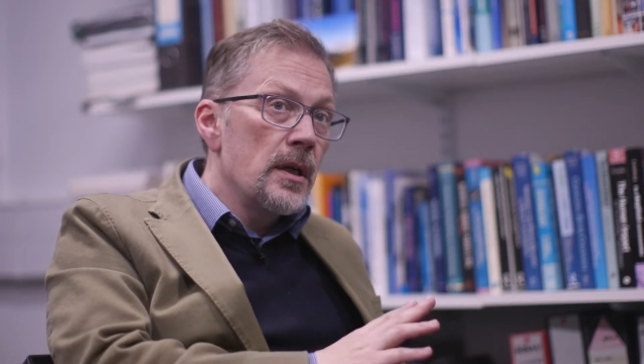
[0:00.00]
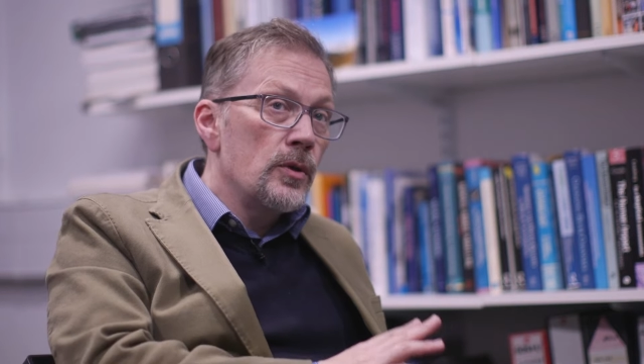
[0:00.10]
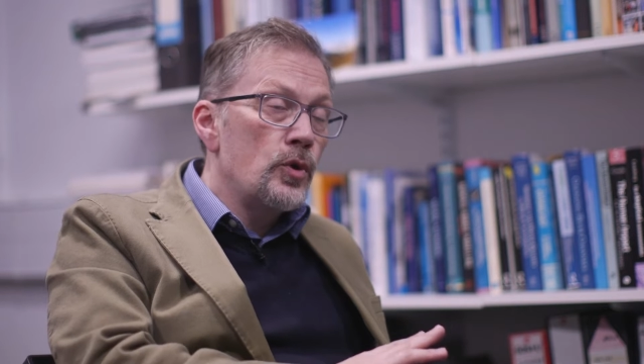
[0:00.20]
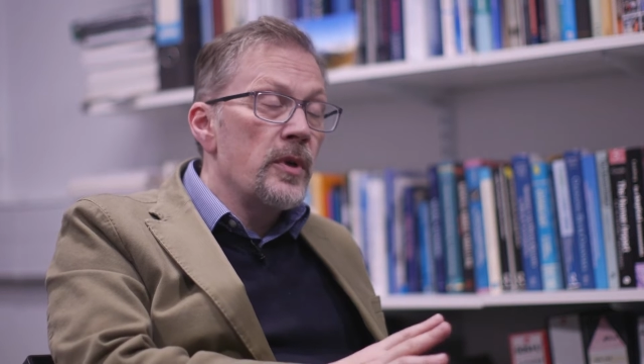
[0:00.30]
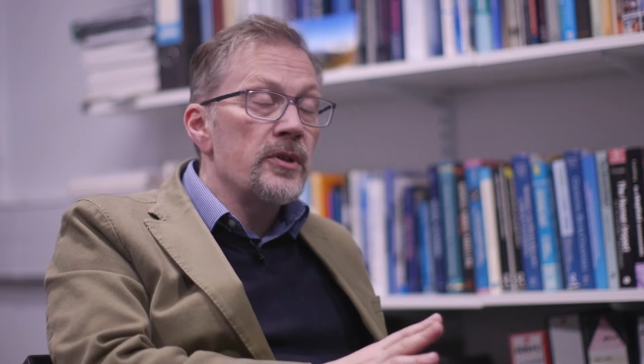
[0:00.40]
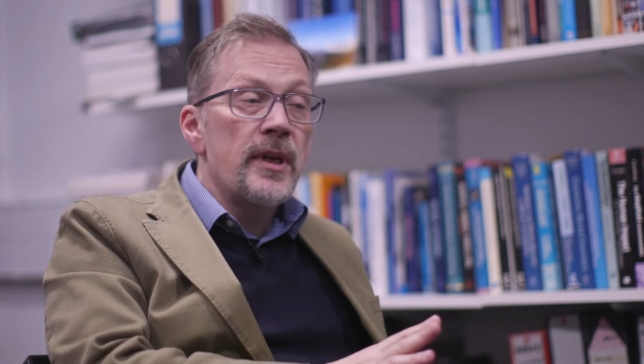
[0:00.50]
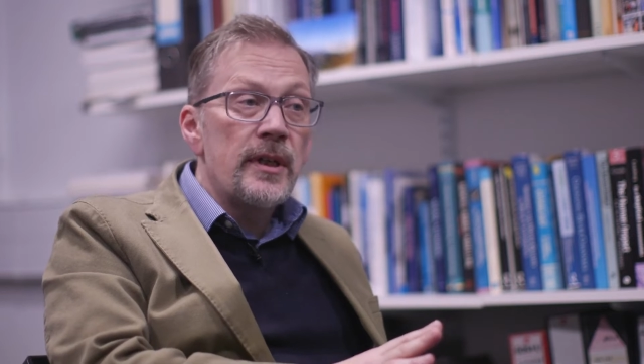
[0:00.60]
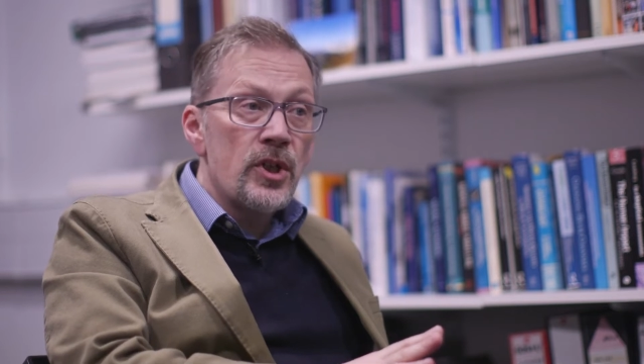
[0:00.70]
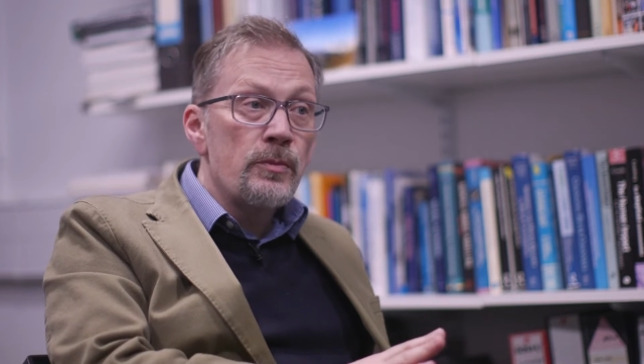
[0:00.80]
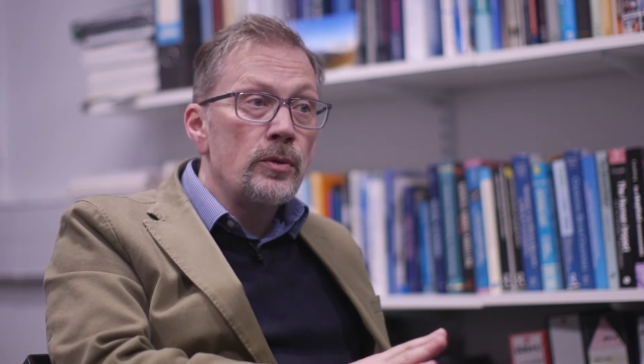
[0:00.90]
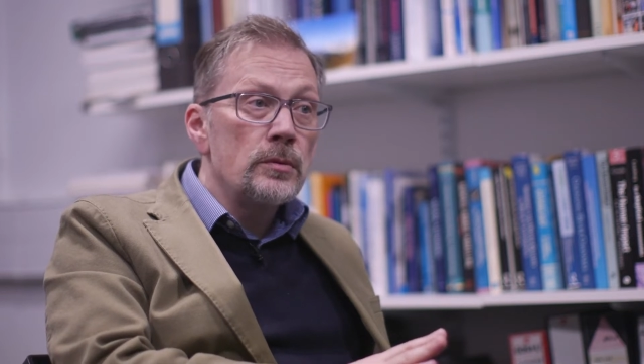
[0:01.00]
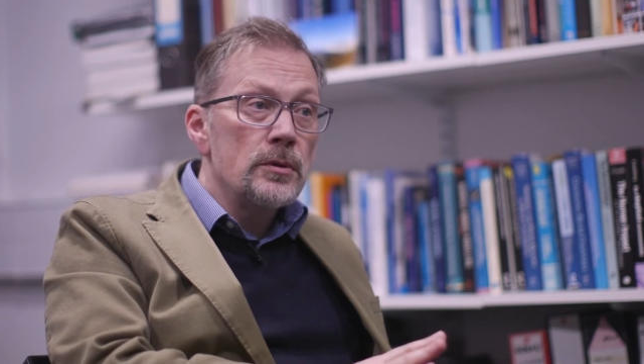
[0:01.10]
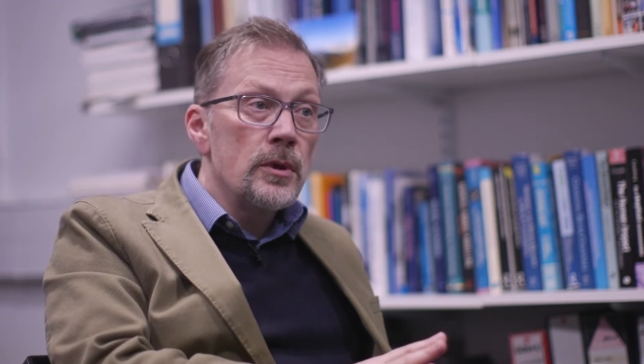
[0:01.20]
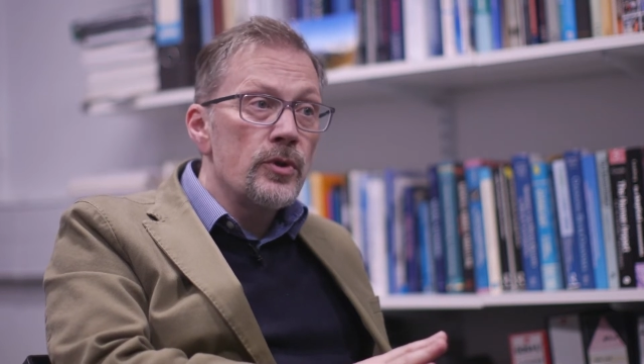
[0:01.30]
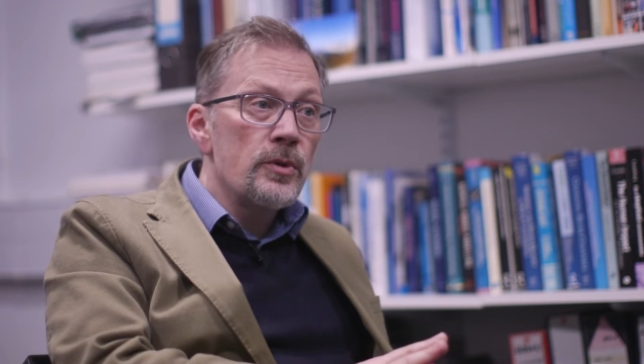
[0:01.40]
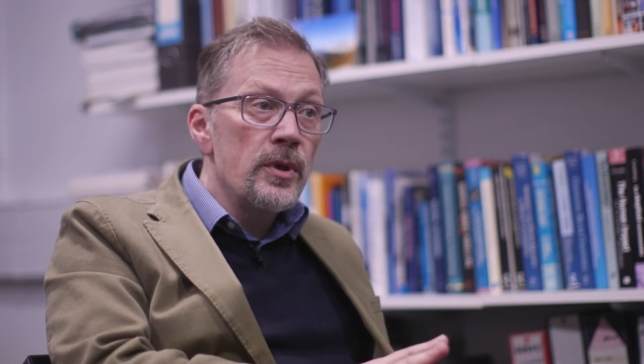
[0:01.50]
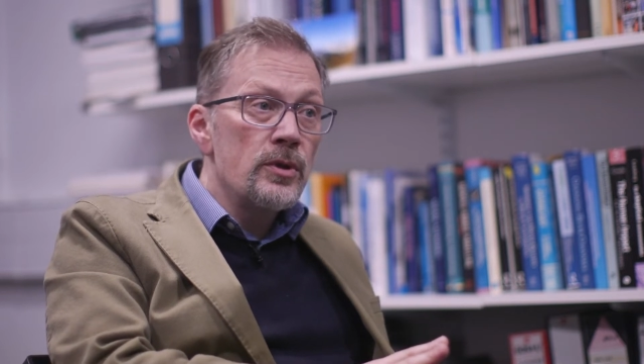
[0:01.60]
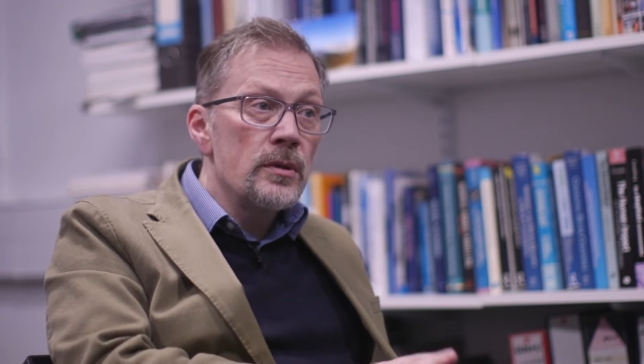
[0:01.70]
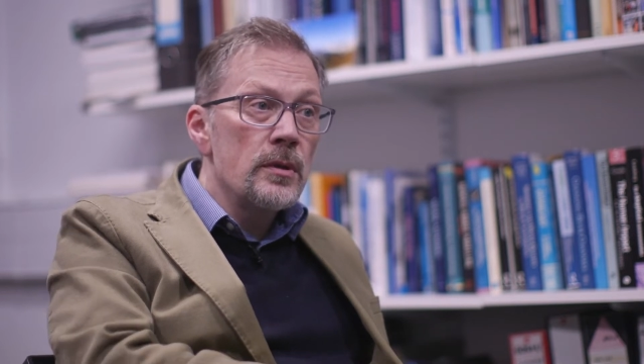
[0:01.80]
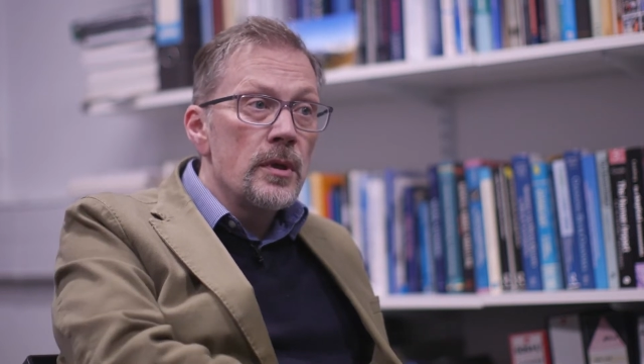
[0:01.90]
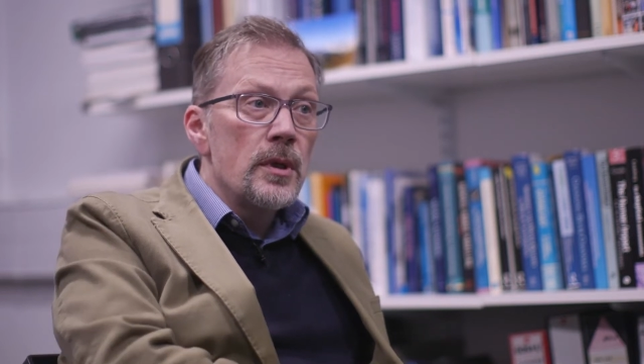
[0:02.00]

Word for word: an almost negligible contribution